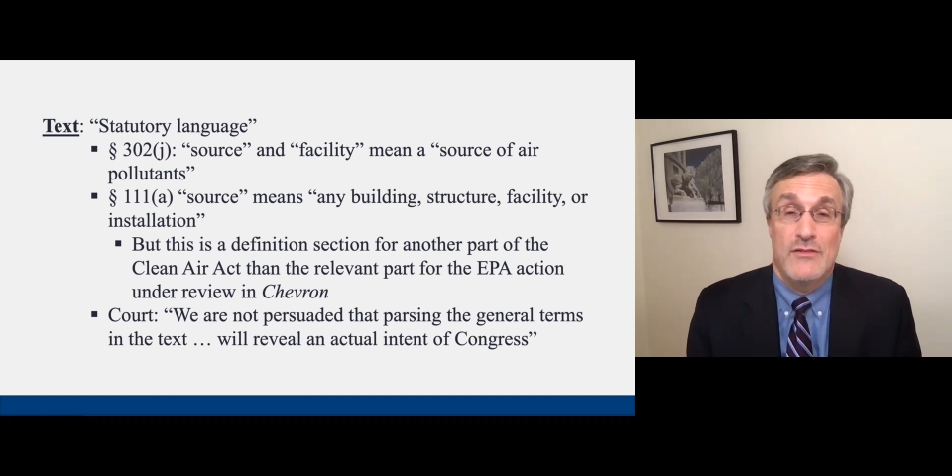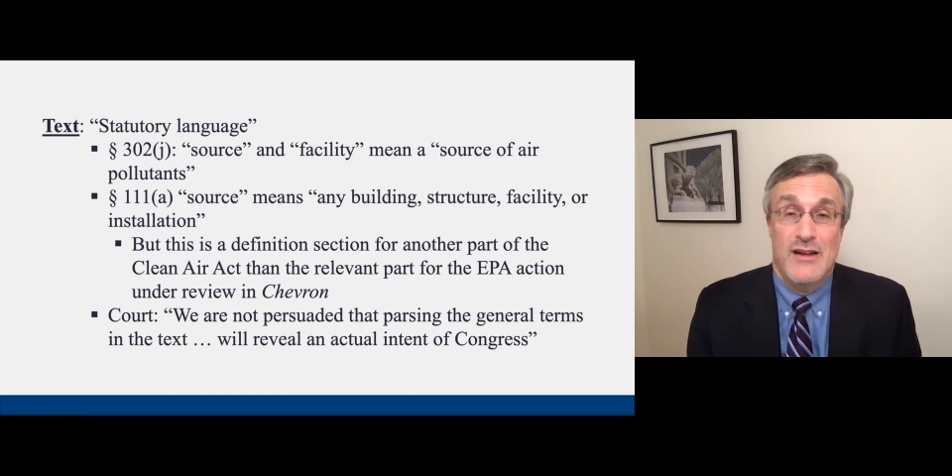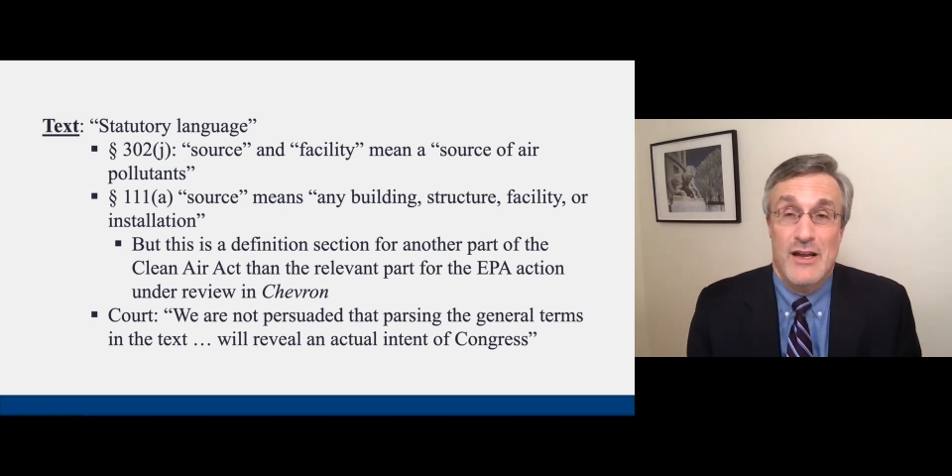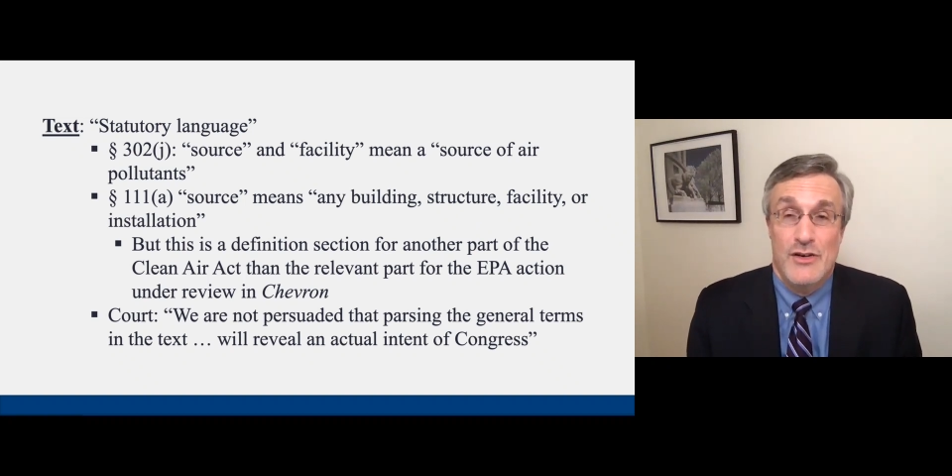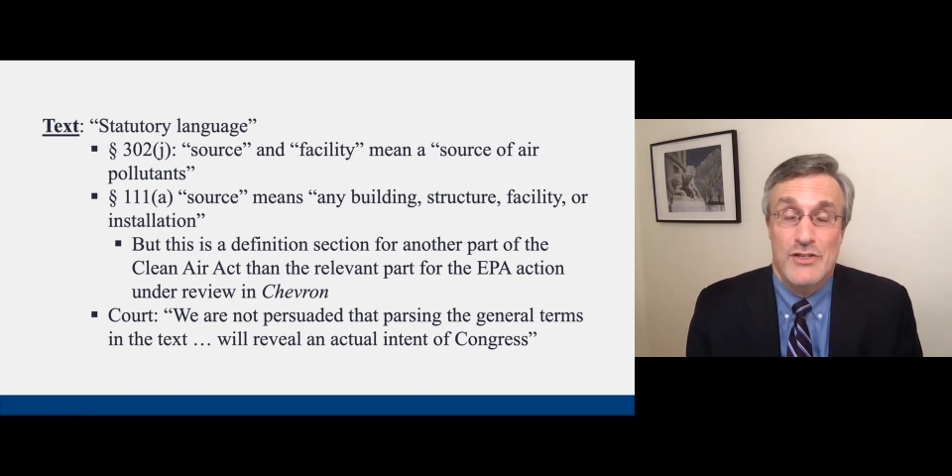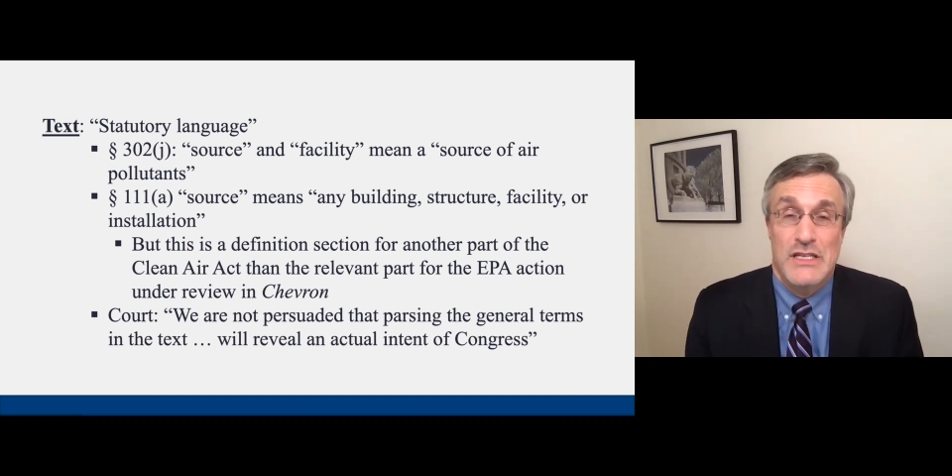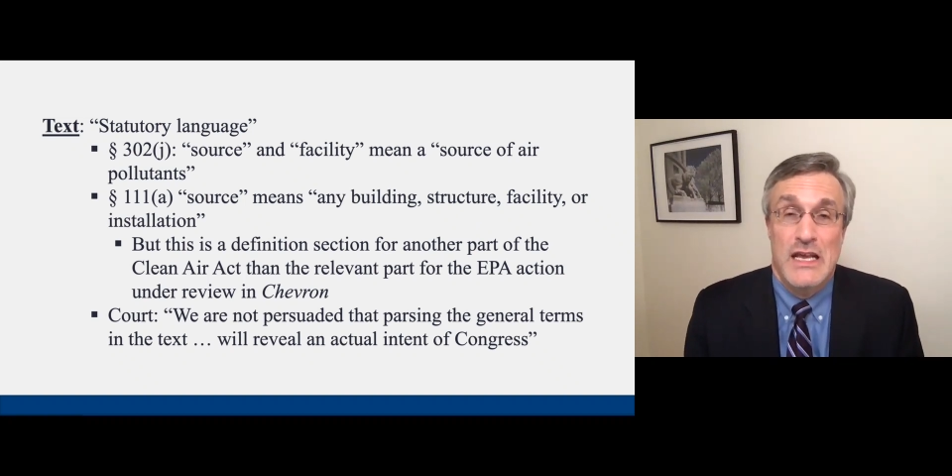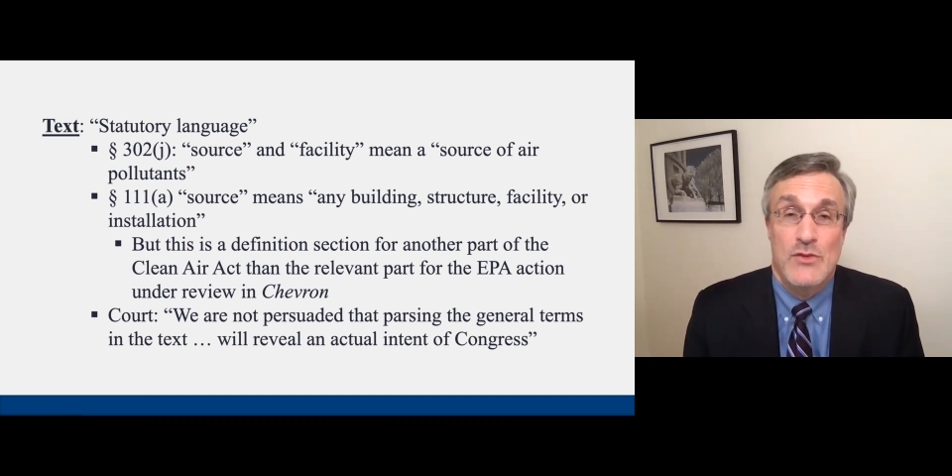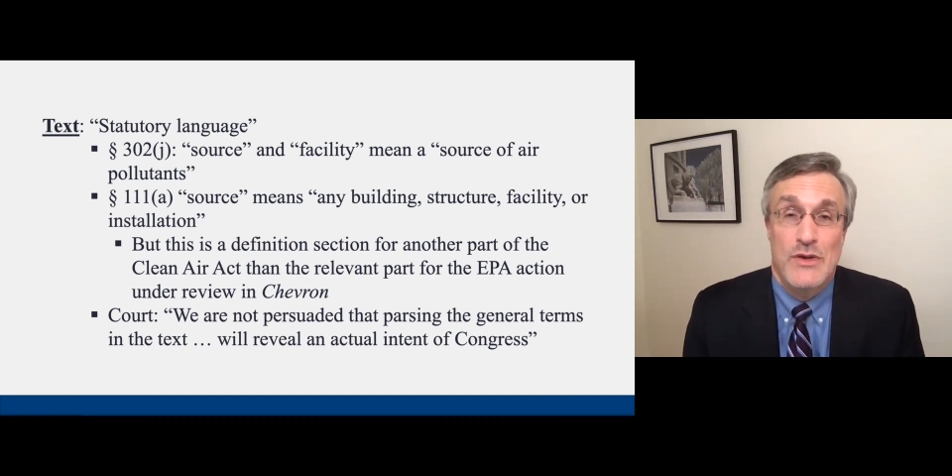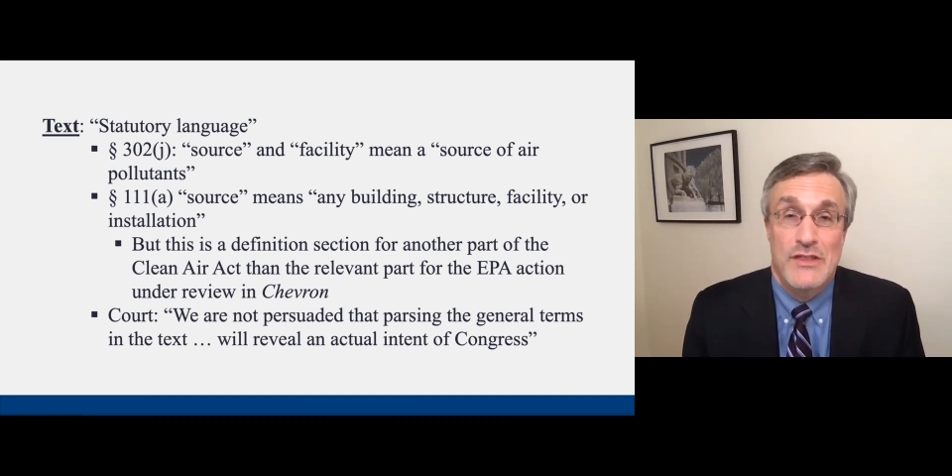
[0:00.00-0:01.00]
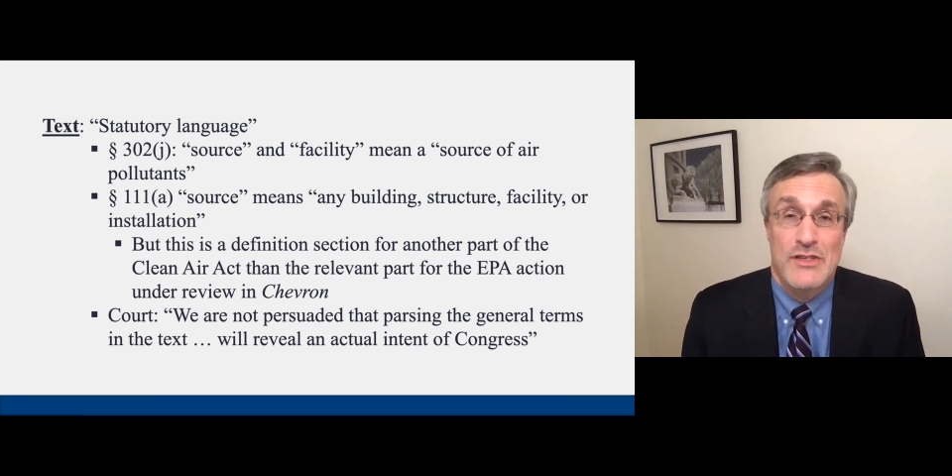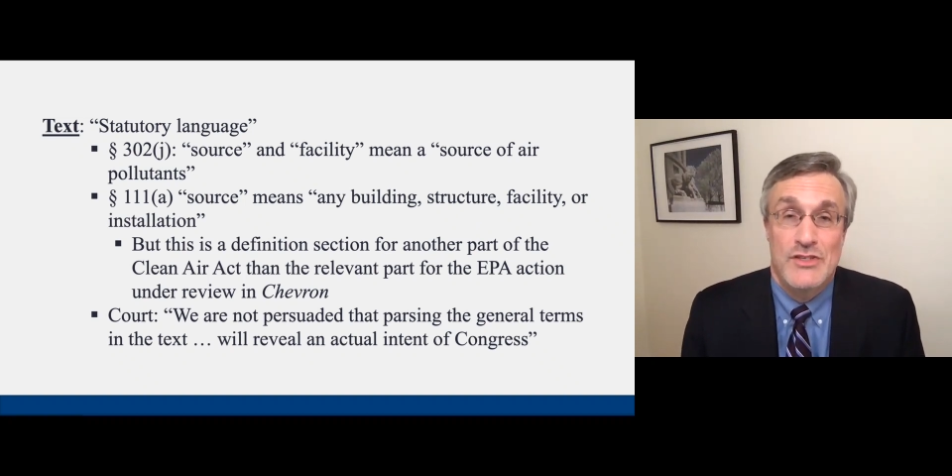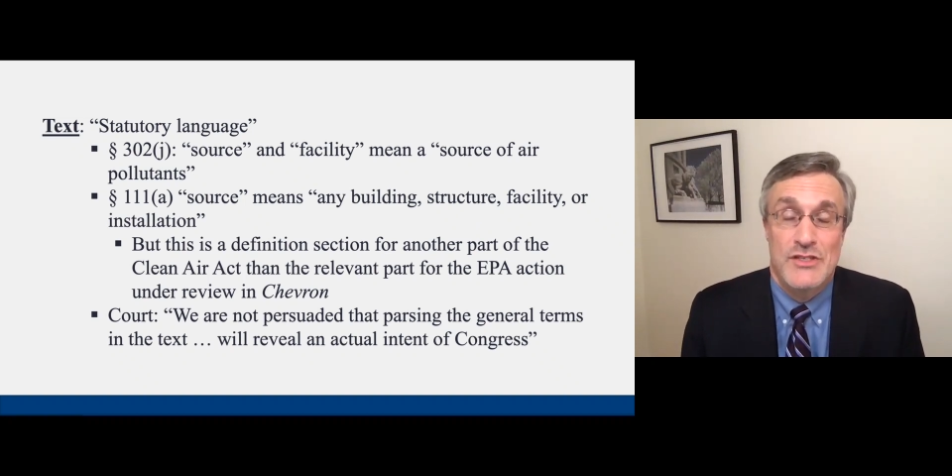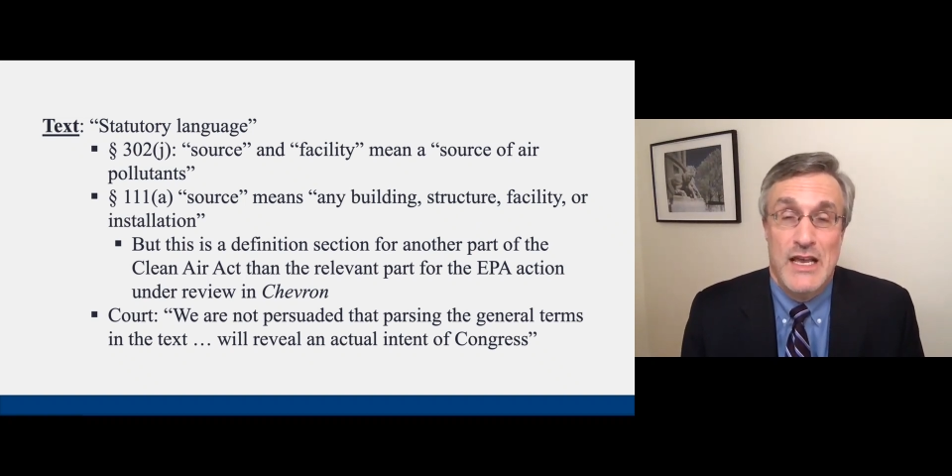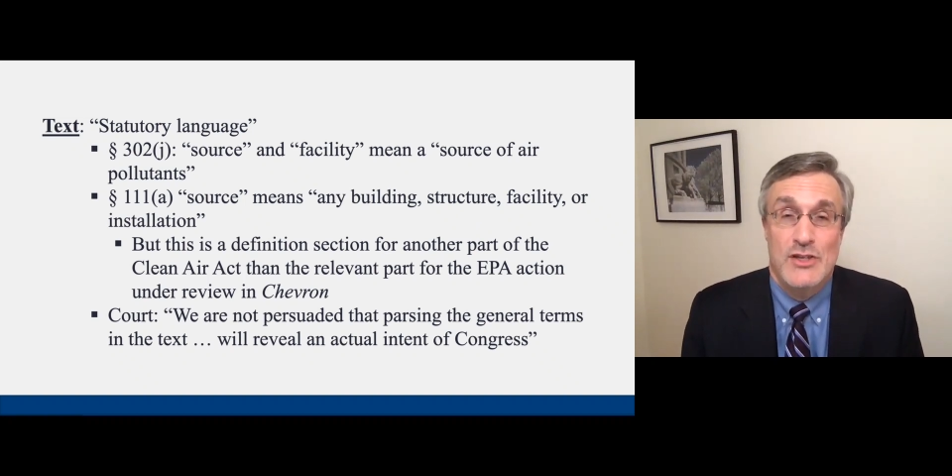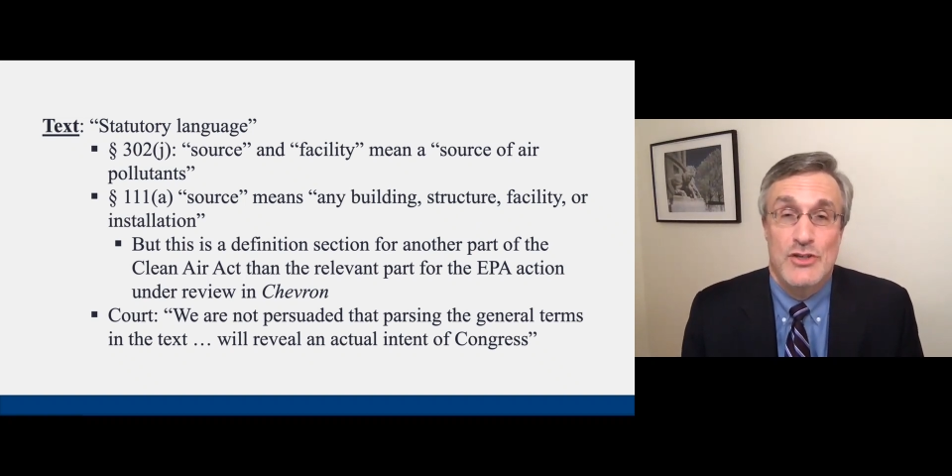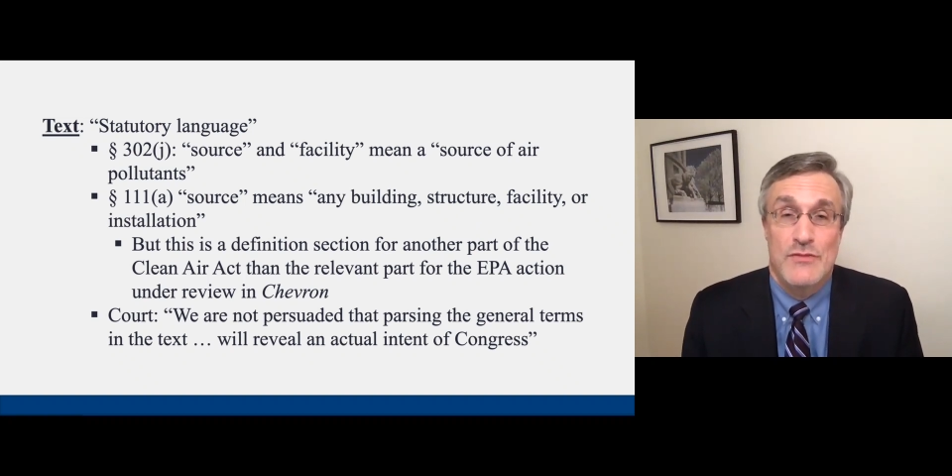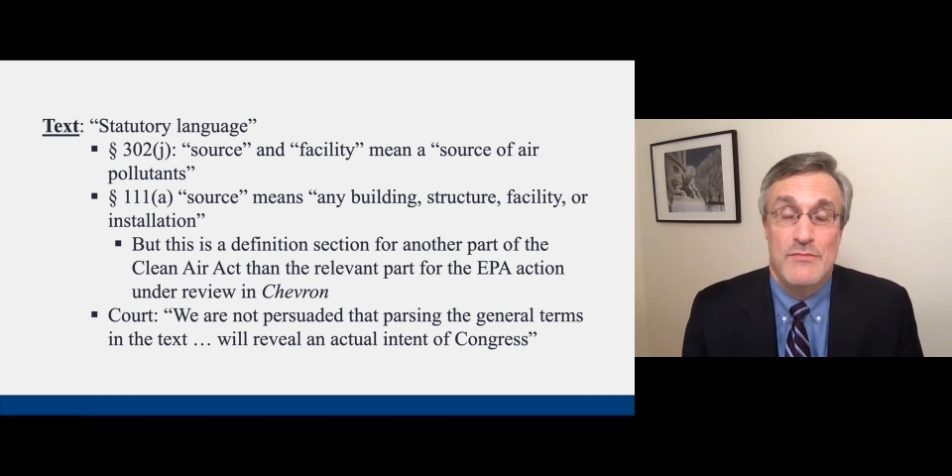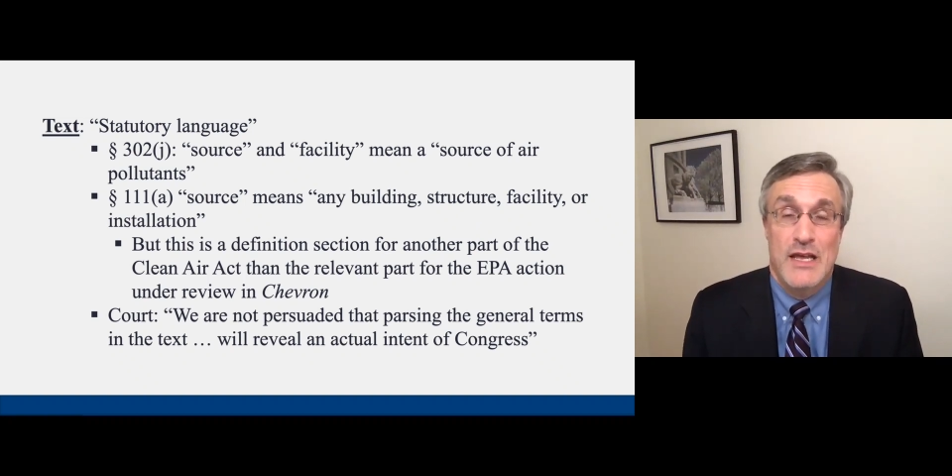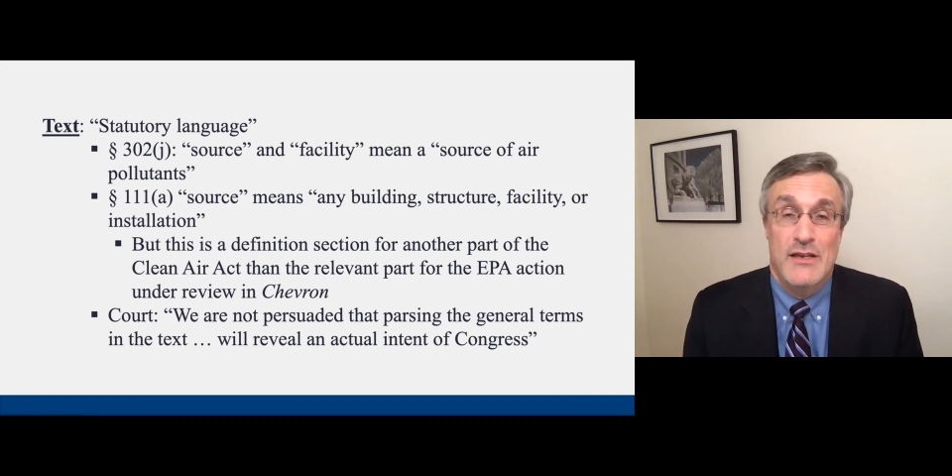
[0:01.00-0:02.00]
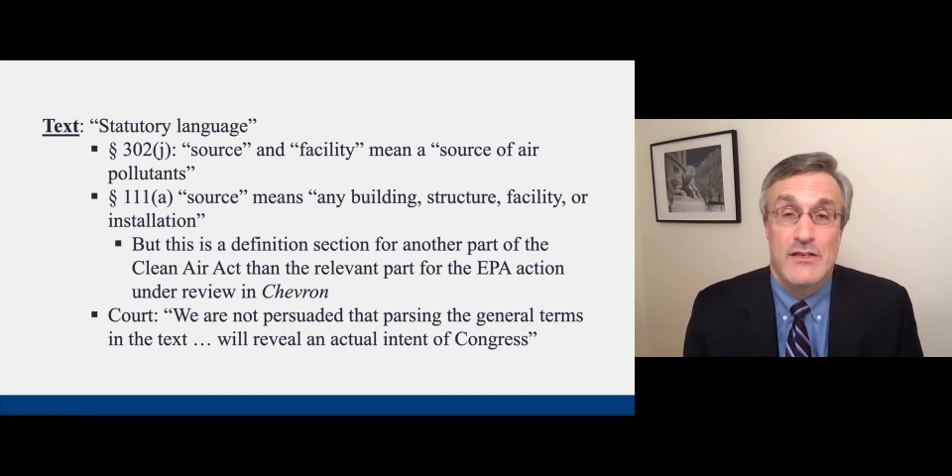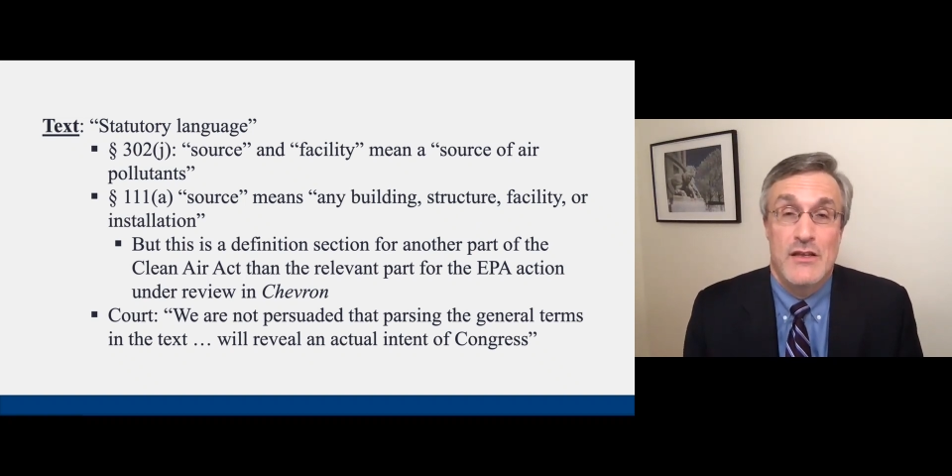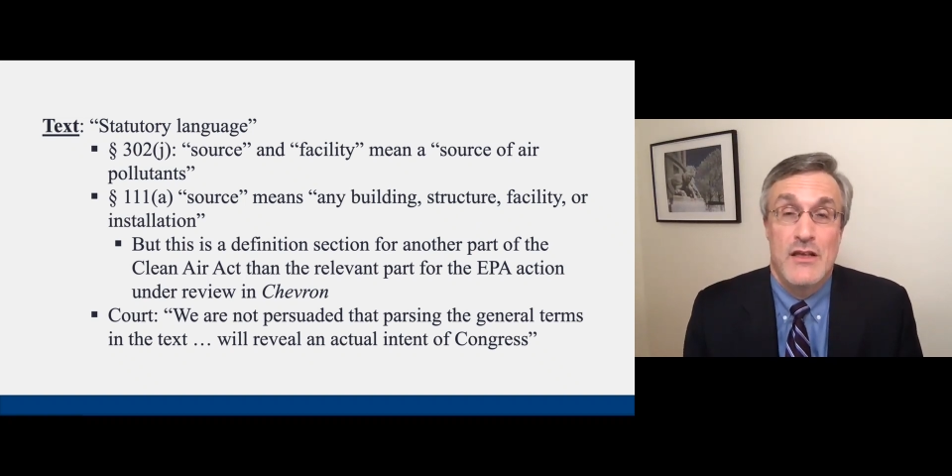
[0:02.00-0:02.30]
understand what this statute meant.